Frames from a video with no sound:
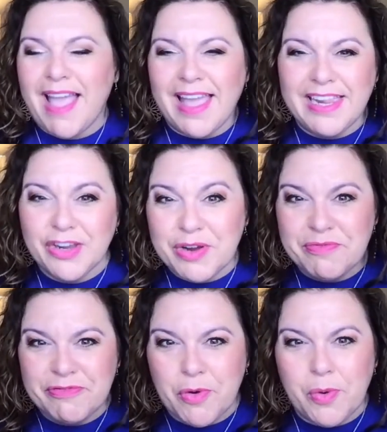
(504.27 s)

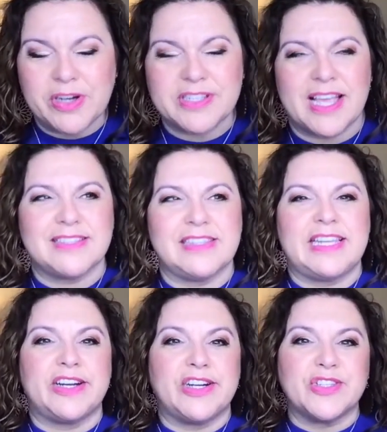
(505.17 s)
Enneagram 4s as
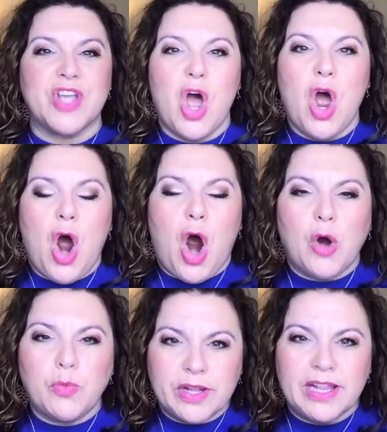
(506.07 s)
leaders
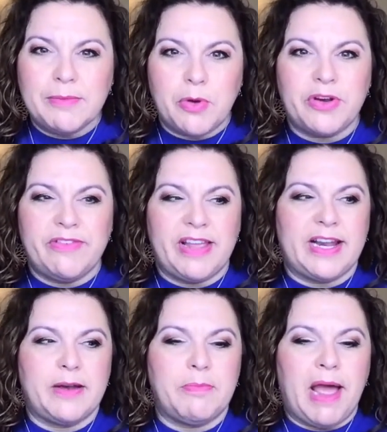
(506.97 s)
are really
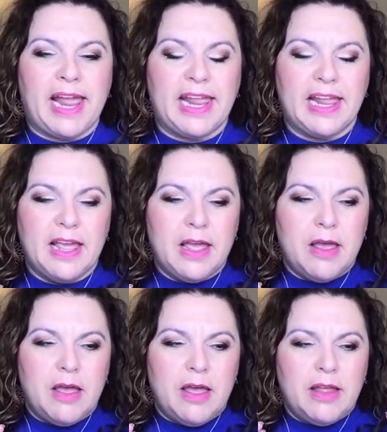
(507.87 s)
motivated by
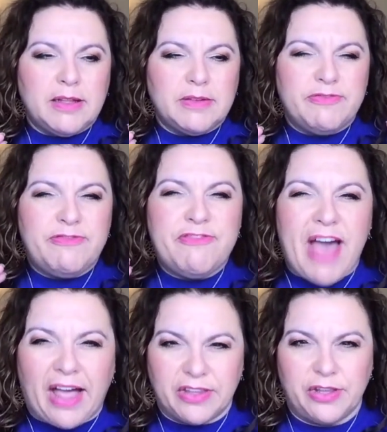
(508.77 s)

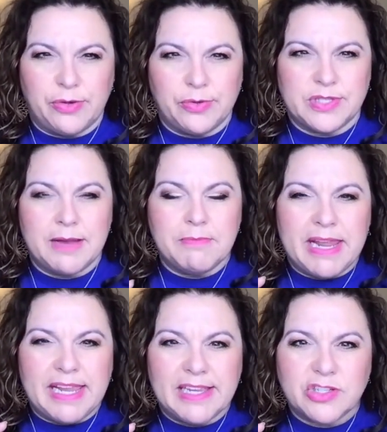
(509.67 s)
values and
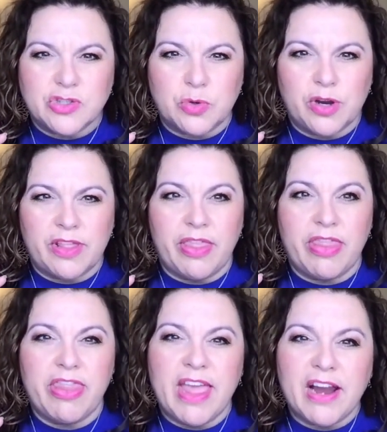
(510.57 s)
making sure
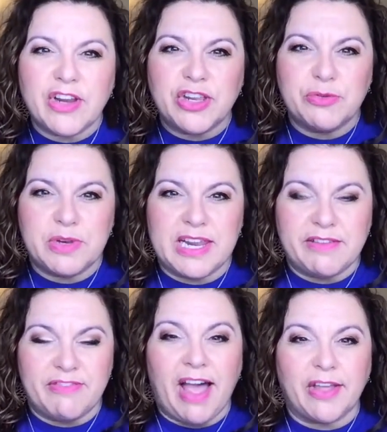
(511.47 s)
that their unique
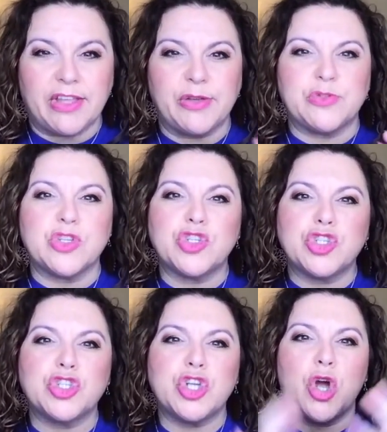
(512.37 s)
values
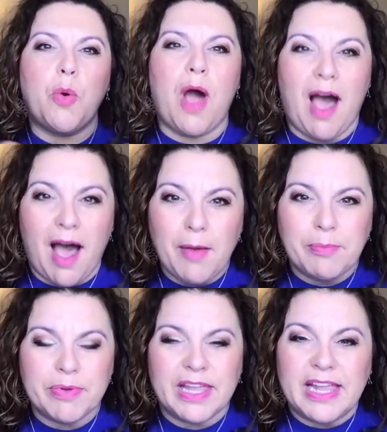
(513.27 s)
show
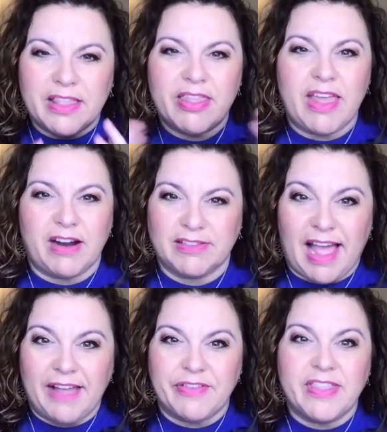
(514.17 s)
up in their
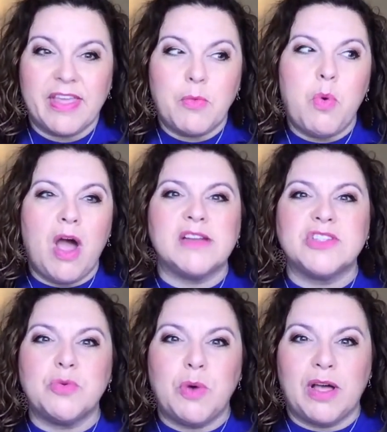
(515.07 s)
life. And they want
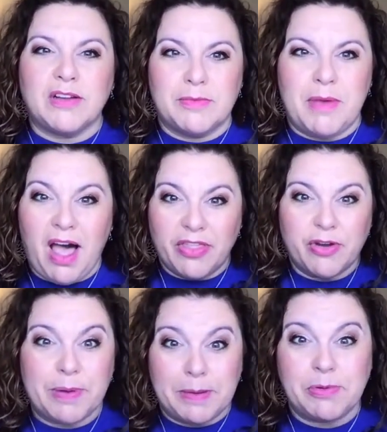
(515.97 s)
to welcome
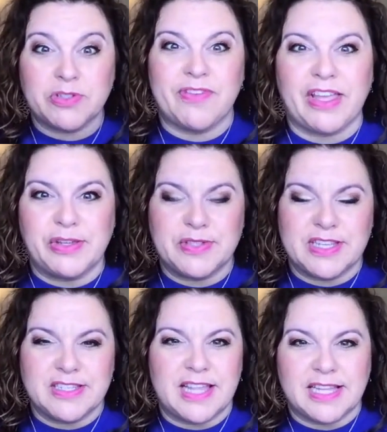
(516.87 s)
other people's values
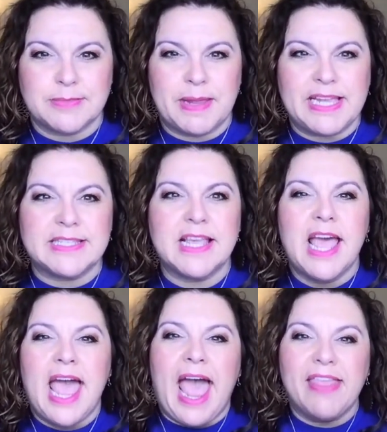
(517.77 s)
into that space
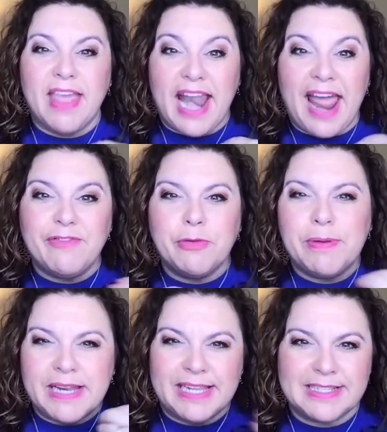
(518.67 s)
and that
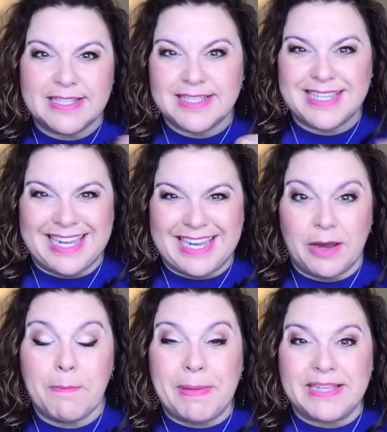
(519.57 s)
everybody is
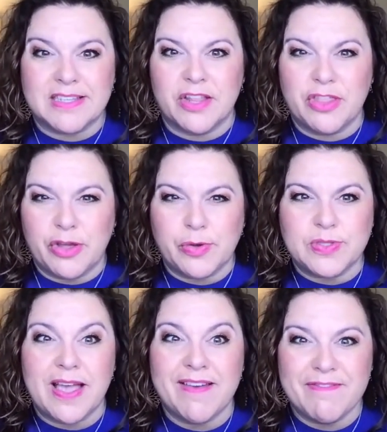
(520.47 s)
seen based on
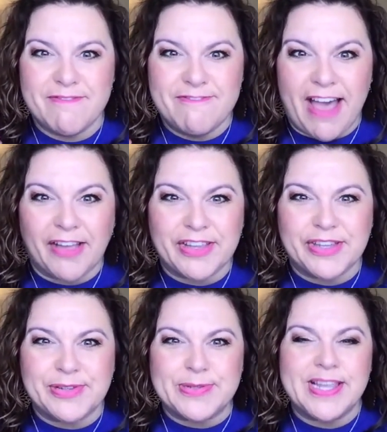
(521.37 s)
those
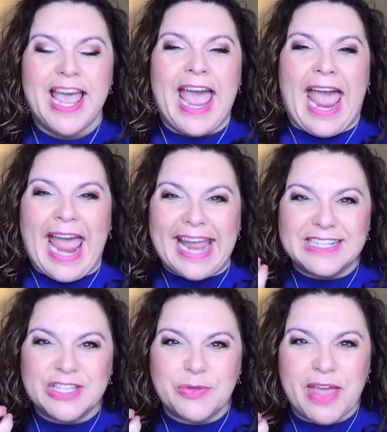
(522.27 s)
values.
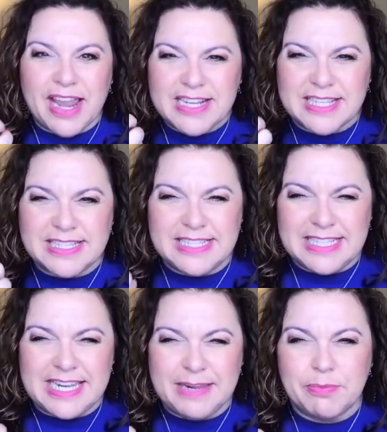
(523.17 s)
And so that is a
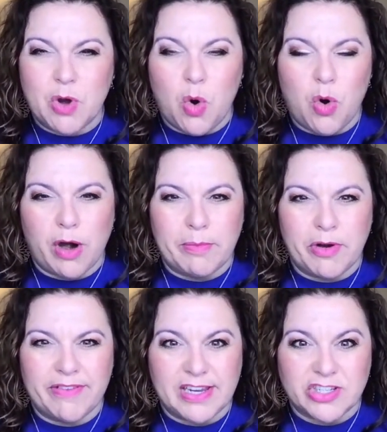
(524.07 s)
deep core
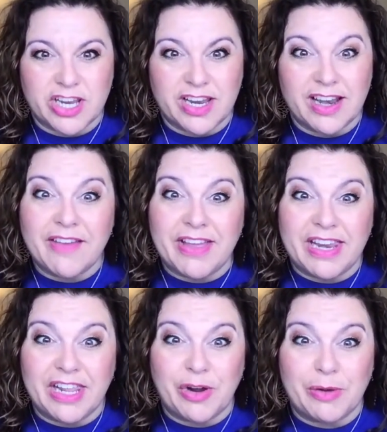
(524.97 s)
motivation of
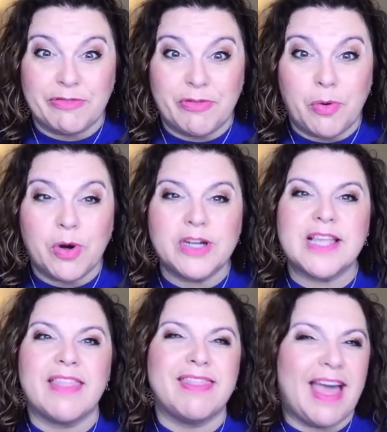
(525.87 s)
Enneagram 4s,
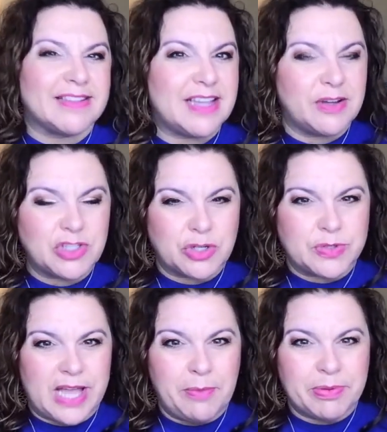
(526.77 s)
and that's how it
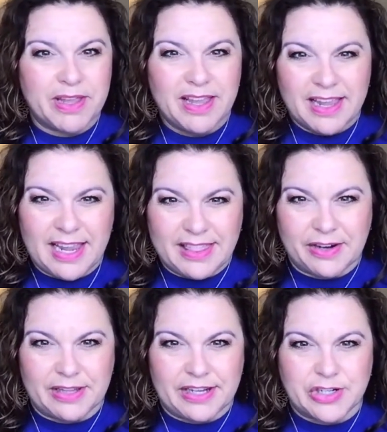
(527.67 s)
shows up in
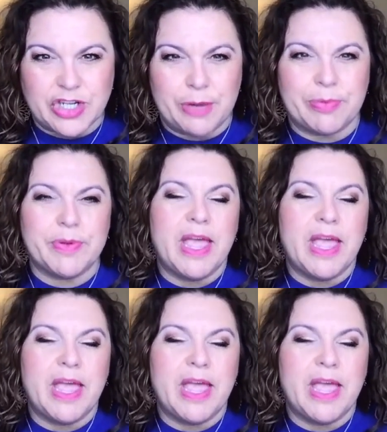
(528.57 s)
their leadership.